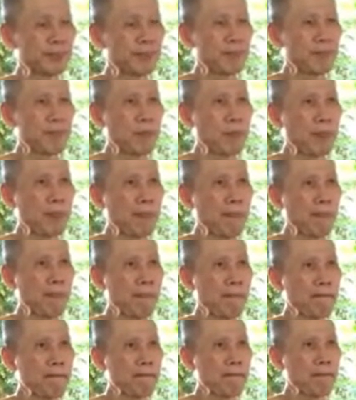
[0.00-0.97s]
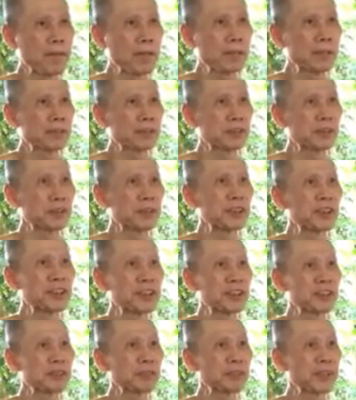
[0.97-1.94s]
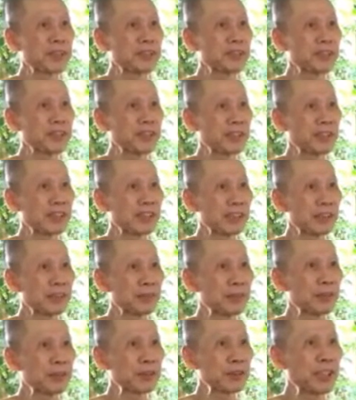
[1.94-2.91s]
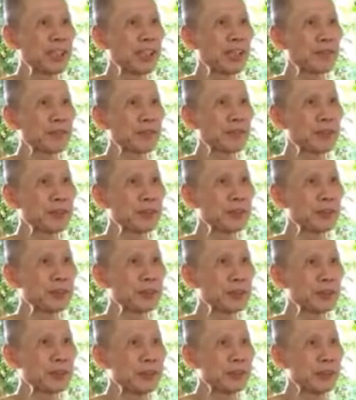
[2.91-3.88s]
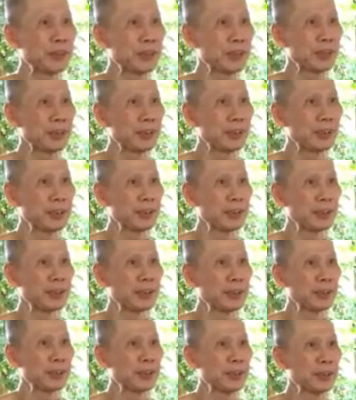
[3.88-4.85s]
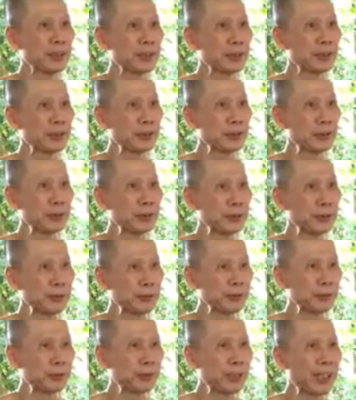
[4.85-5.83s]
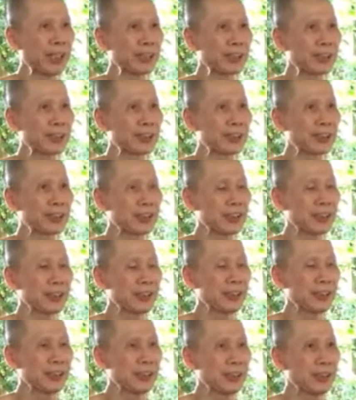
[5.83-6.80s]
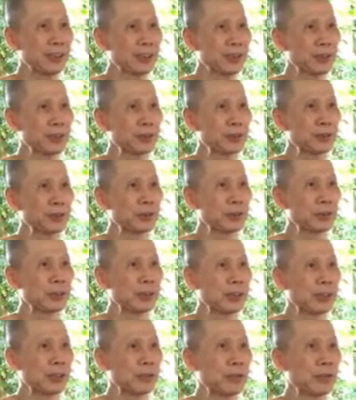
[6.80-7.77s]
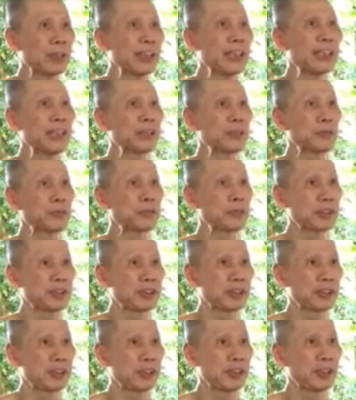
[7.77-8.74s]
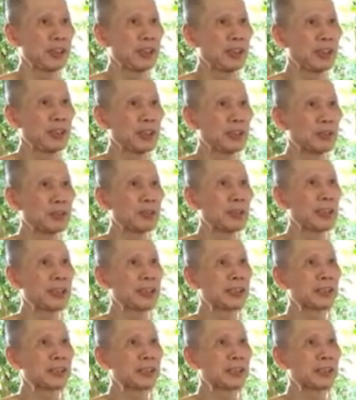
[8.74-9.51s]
So this is basically what you have to do to practice, to relinquish, to let go of all